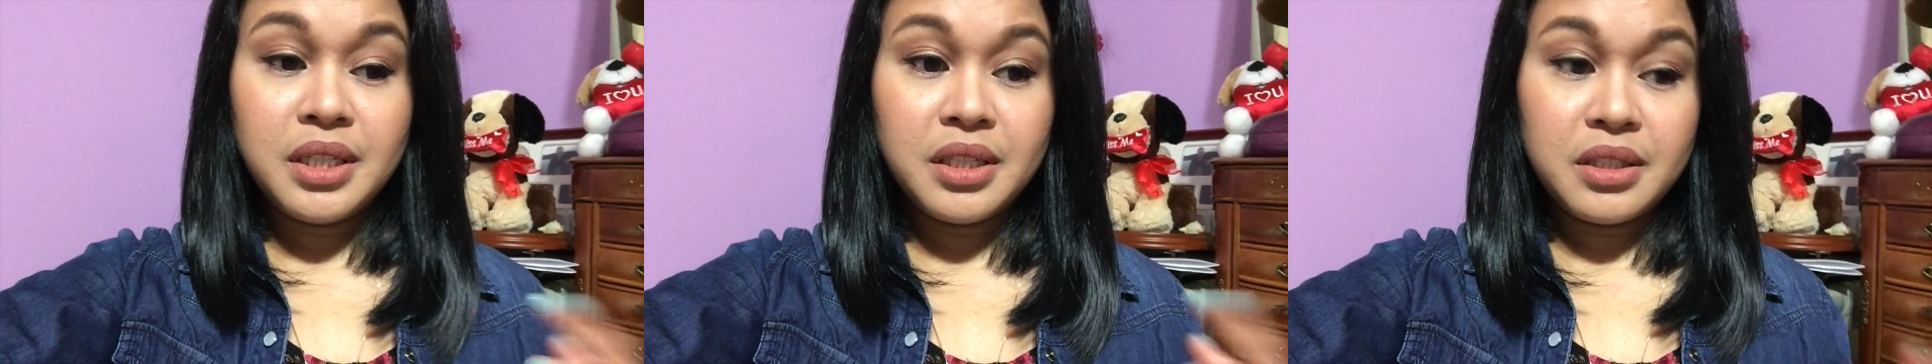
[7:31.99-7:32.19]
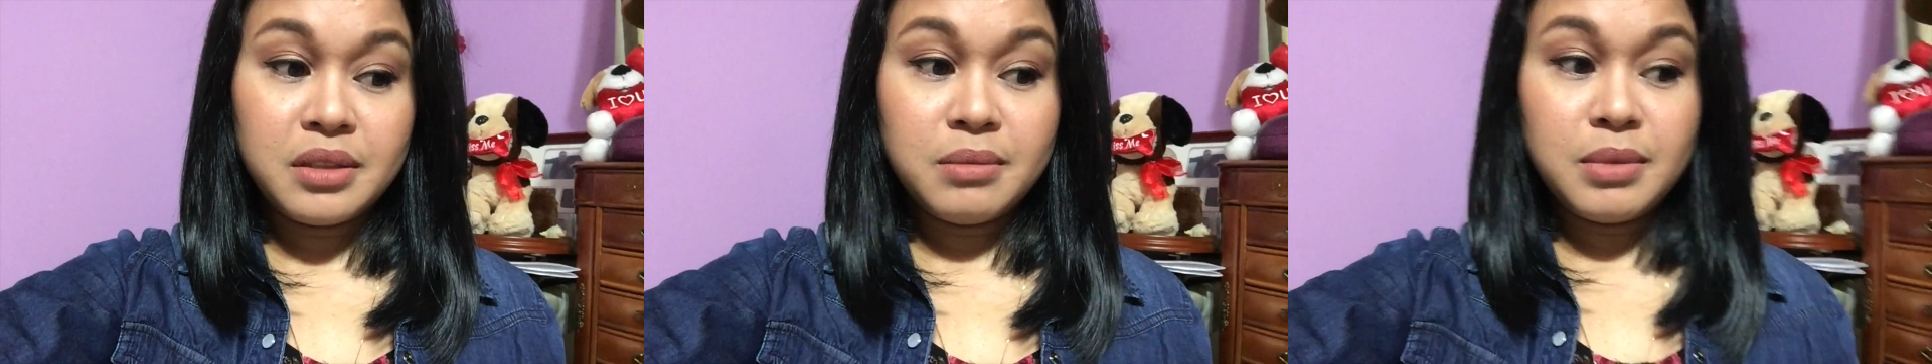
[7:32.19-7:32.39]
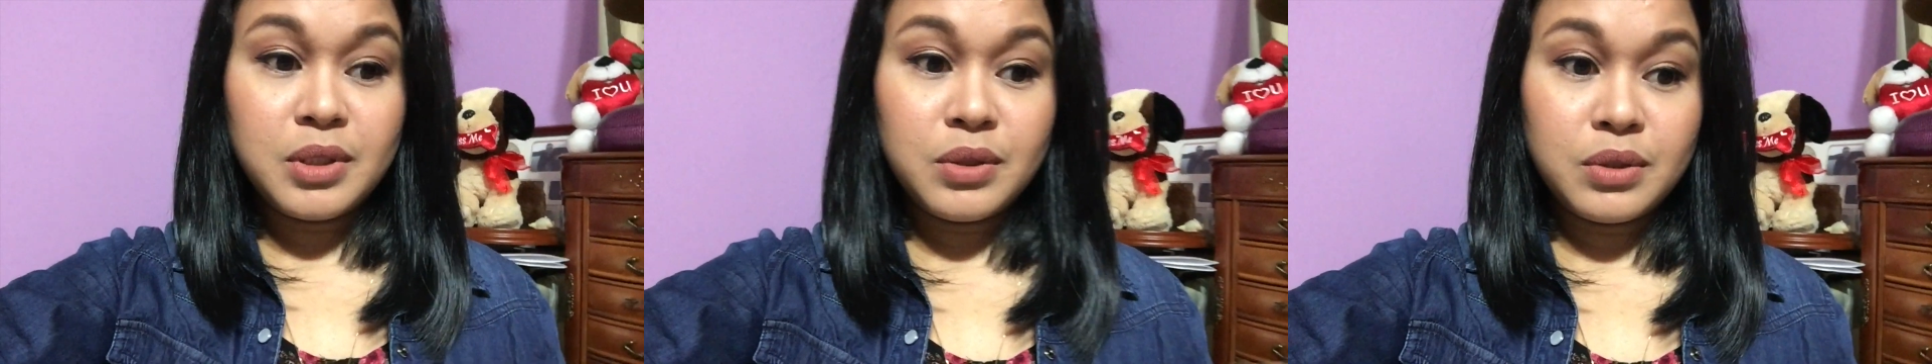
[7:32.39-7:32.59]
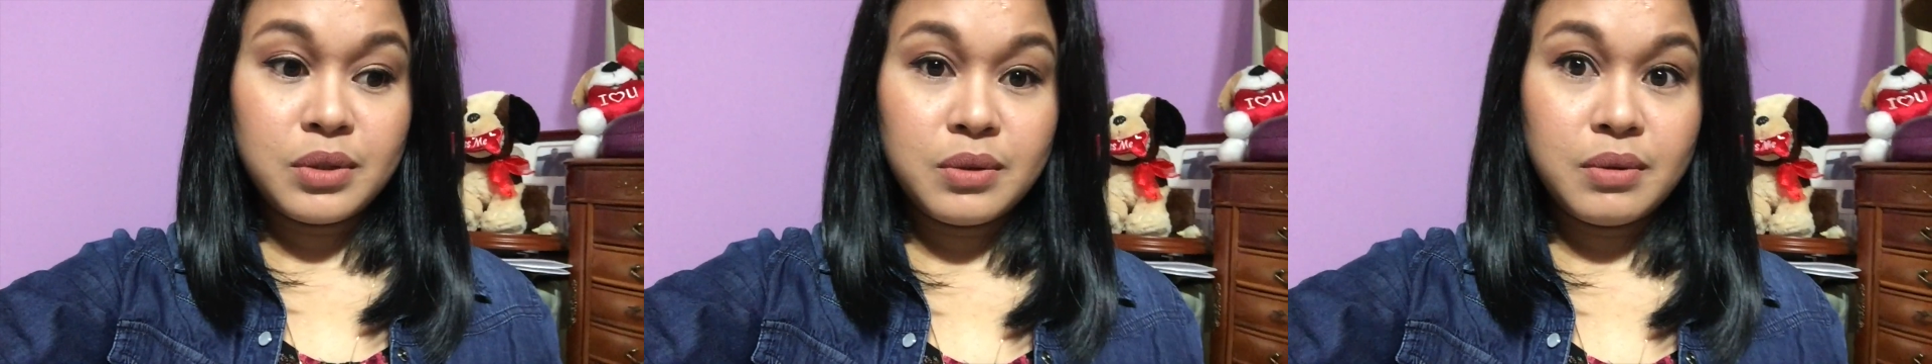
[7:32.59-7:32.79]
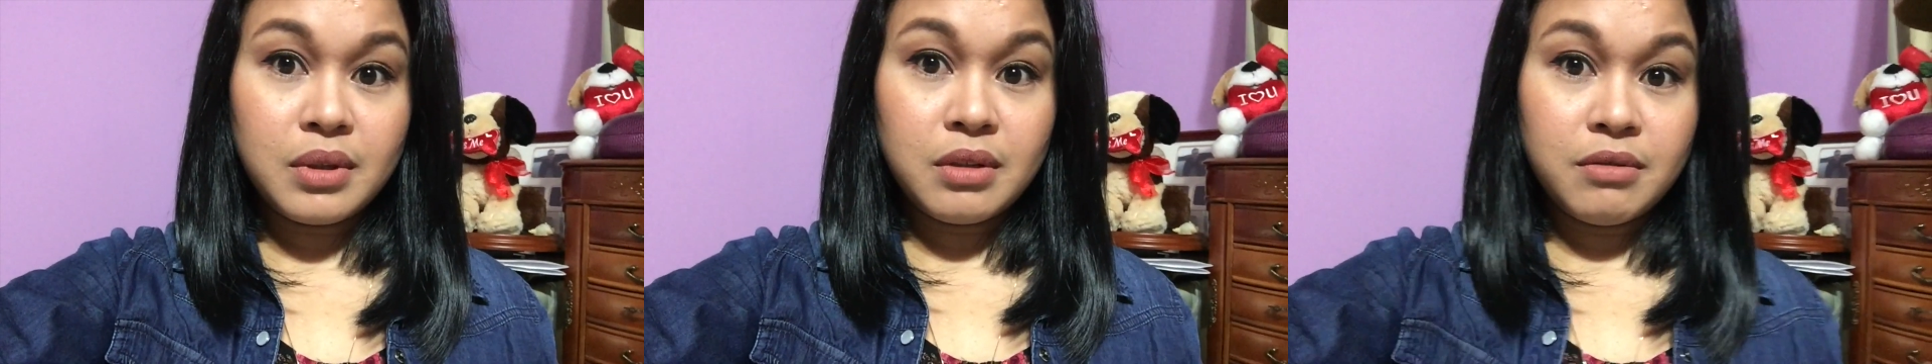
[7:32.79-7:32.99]
It's
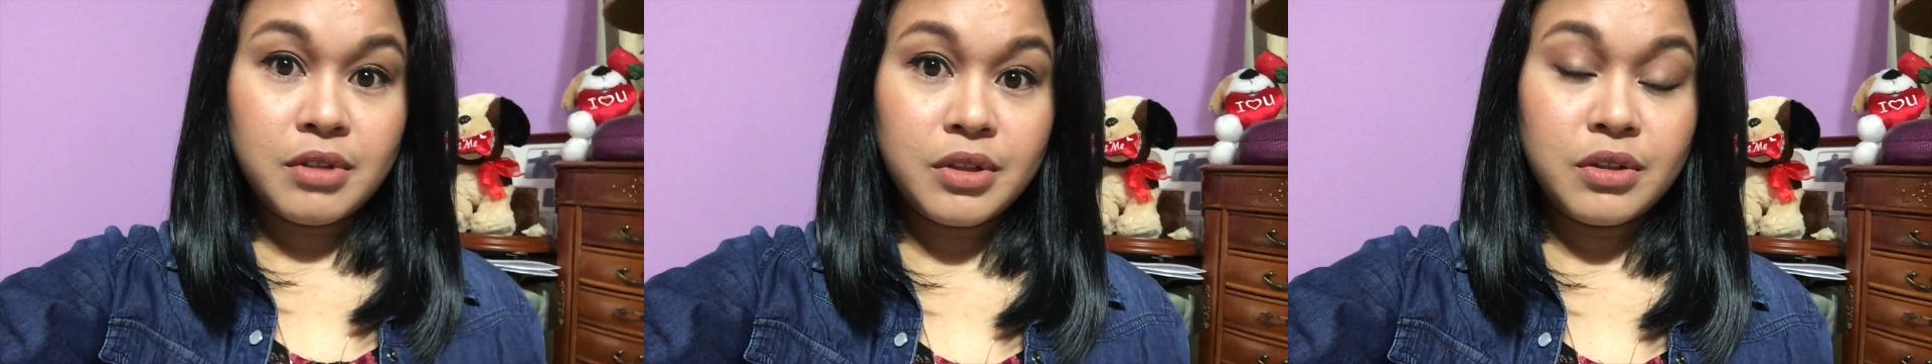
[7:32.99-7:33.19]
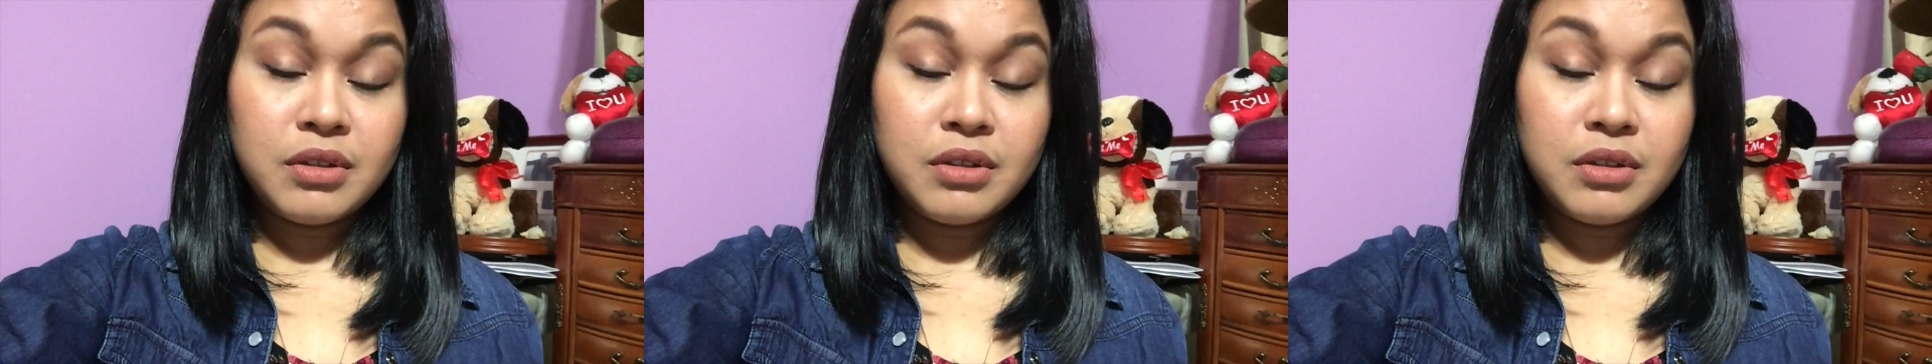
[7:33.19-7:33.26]
because we have a